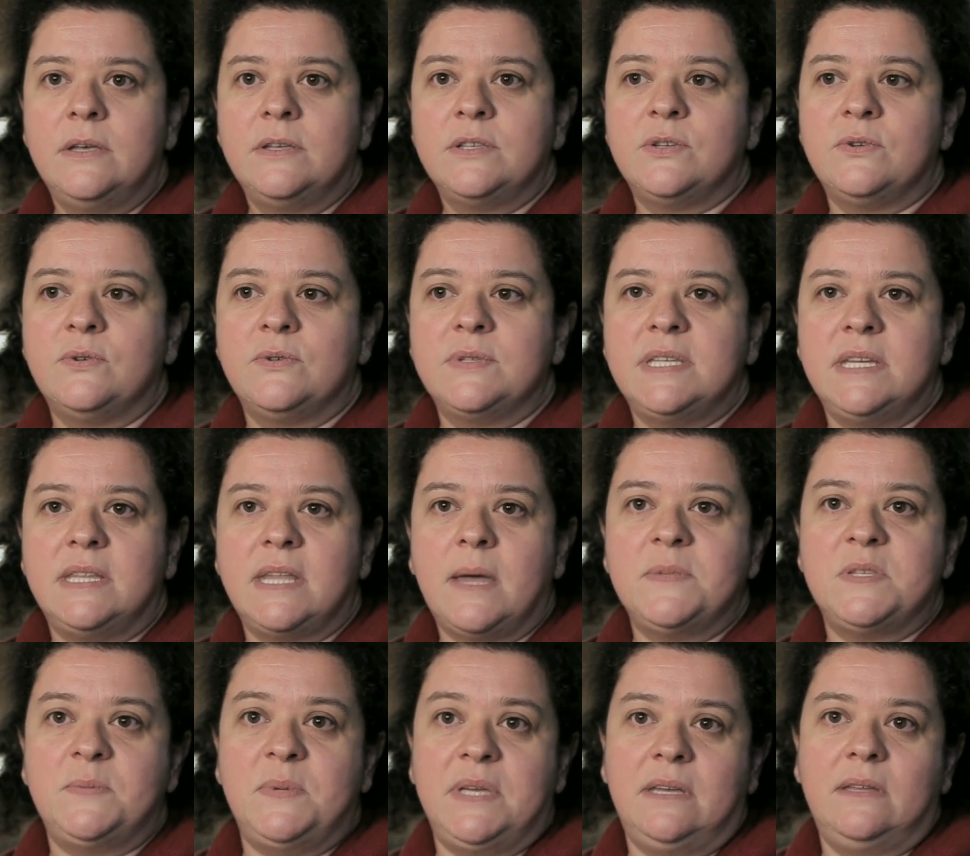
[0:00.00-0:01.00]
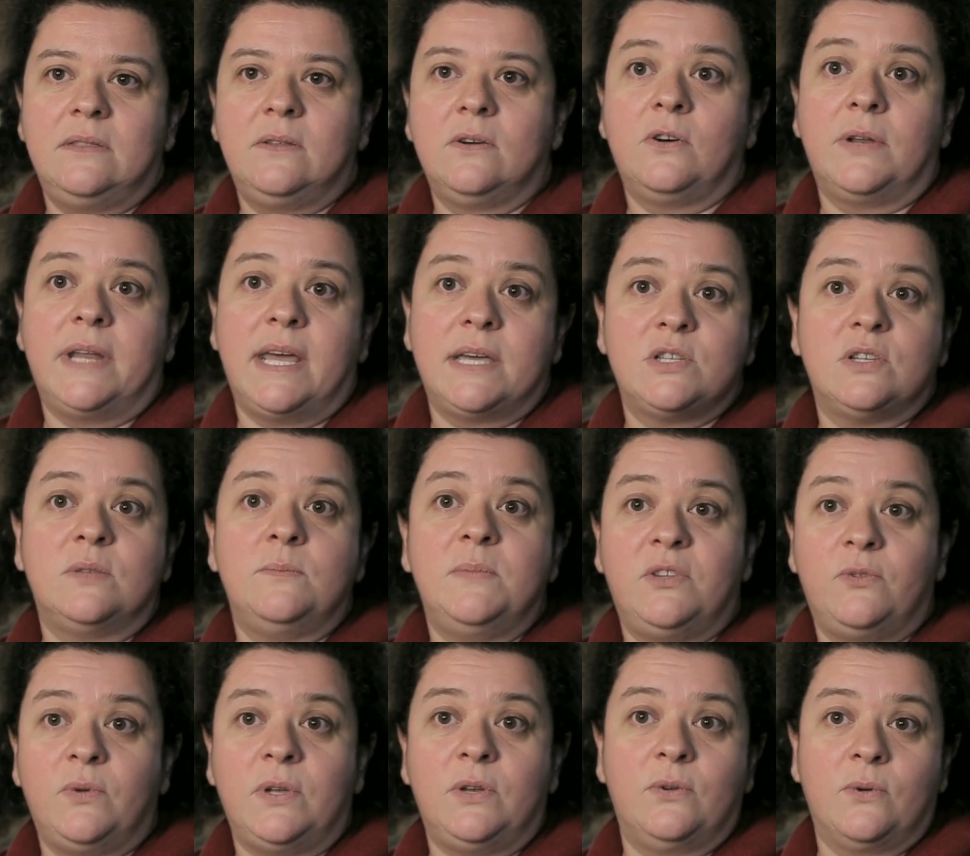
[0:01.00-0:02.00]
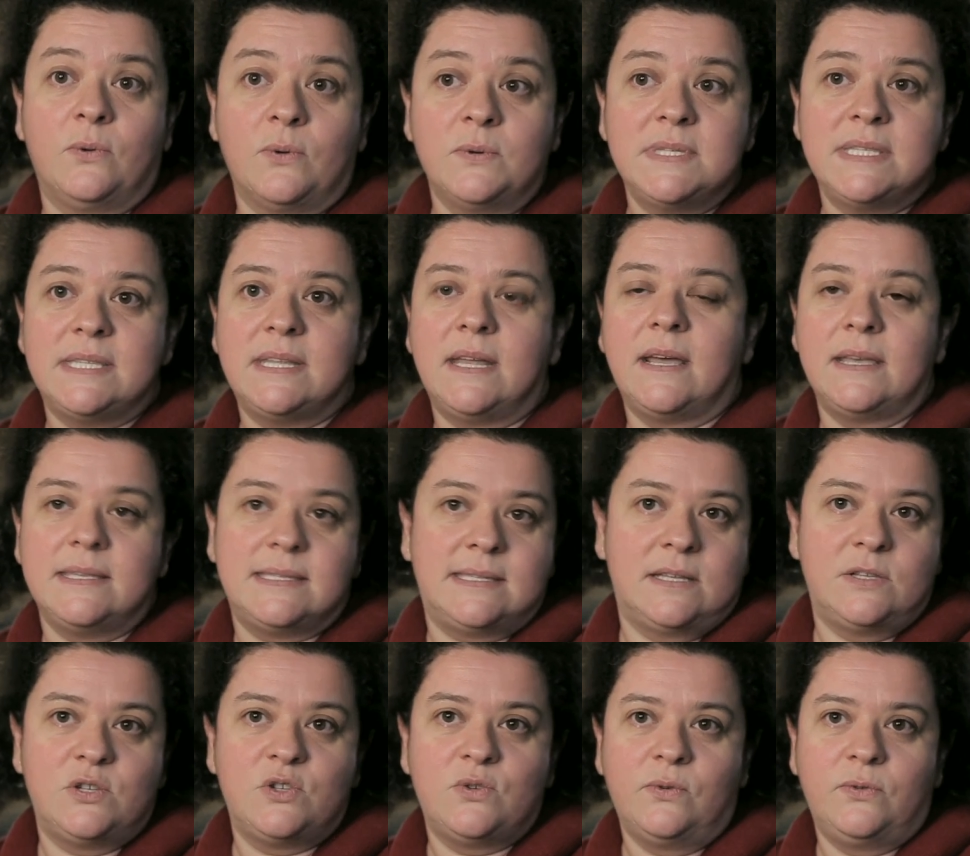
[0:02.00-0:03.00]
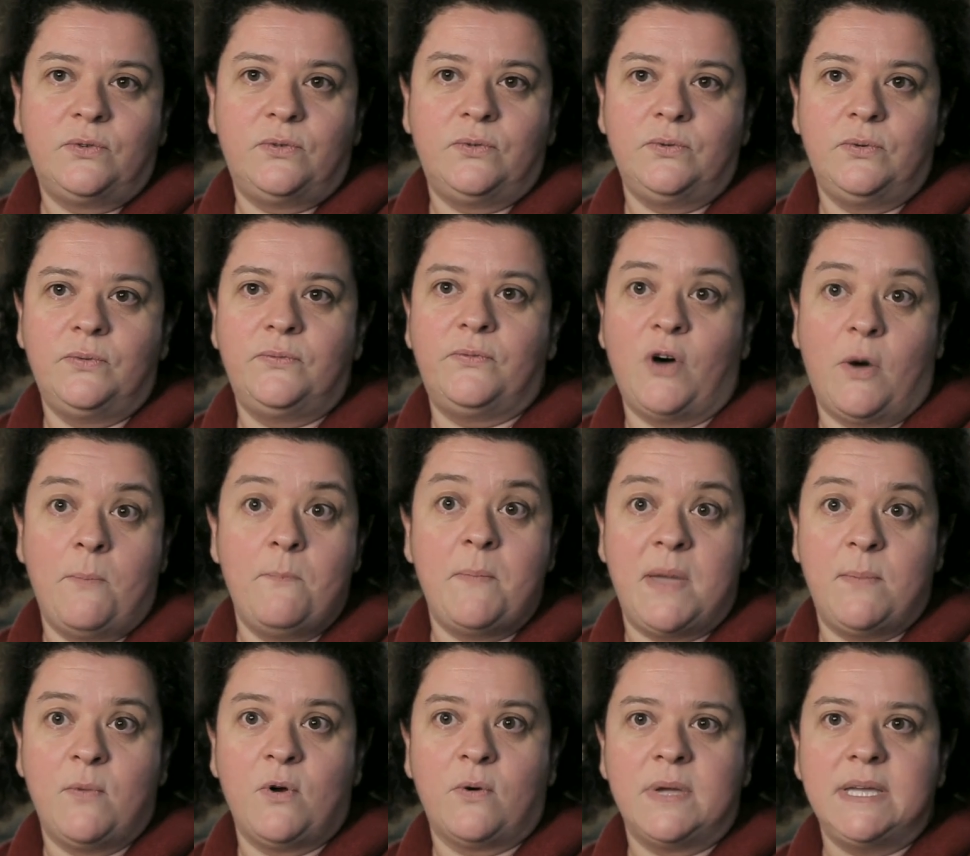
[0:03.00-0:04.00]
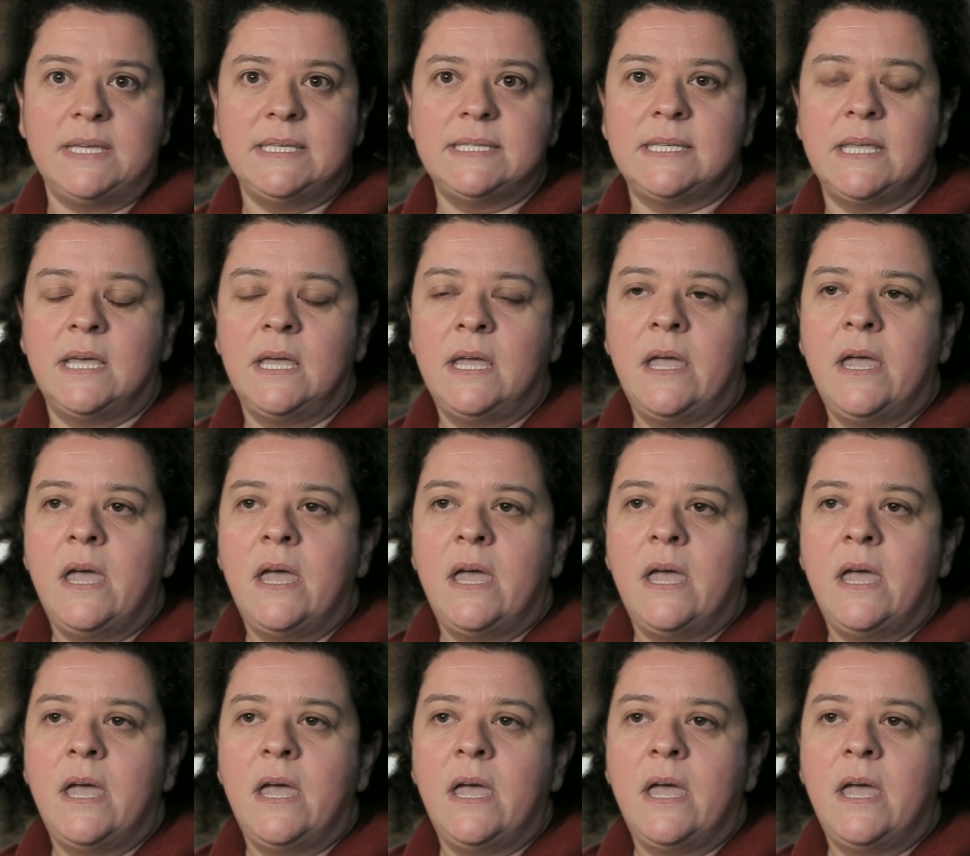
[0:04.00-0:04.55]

So synapse being the connection between neurons that are essential to form memories.